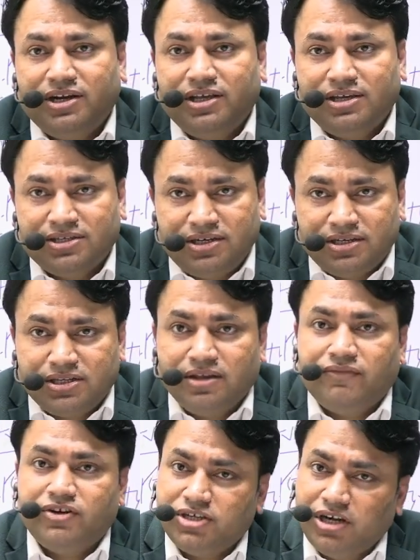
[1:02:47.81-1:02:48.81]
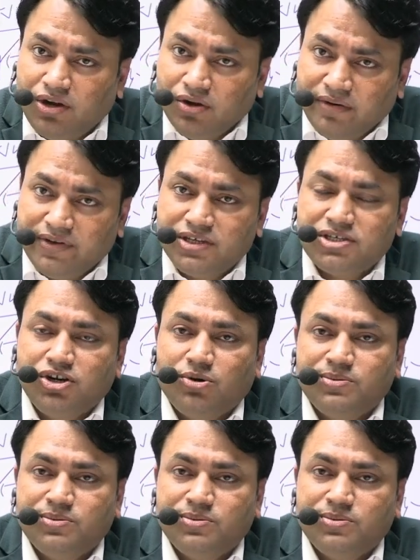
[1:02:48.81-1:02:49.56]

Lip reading: is it sufficient to cover history optional